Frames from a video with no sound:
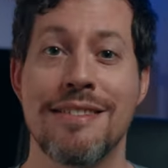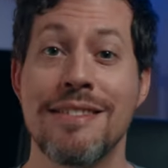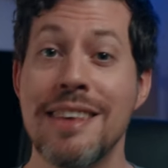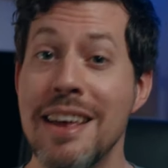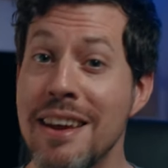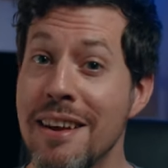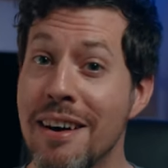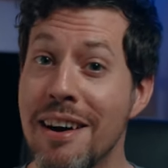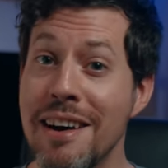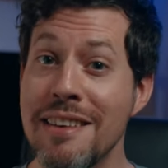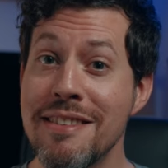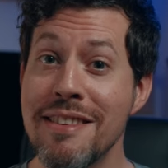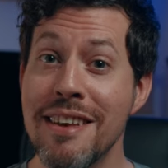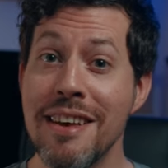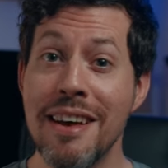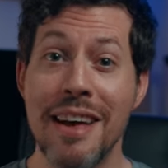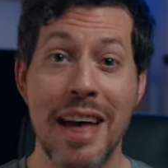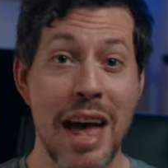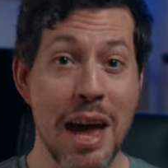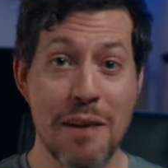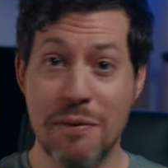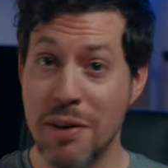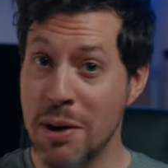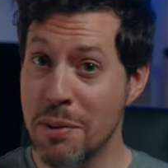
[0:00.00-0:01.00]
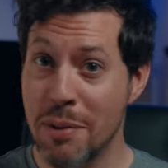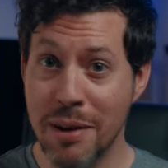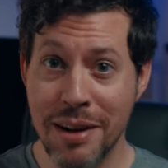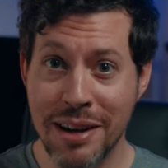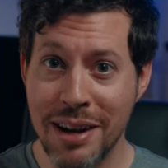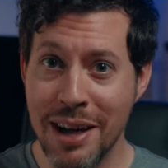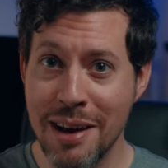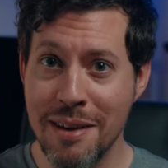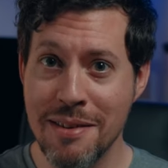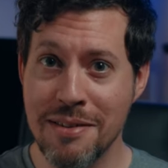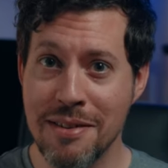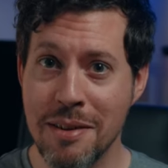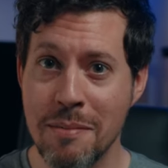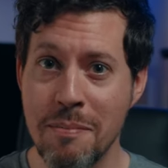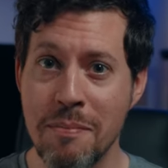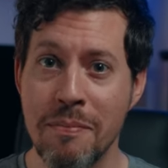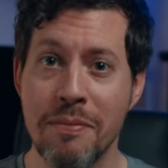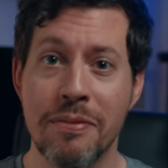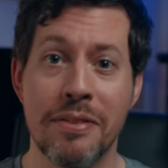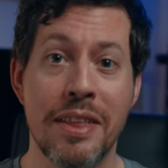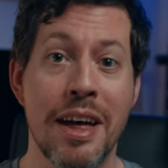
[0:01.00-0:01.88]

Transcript: Sennheiser, everyone knows them,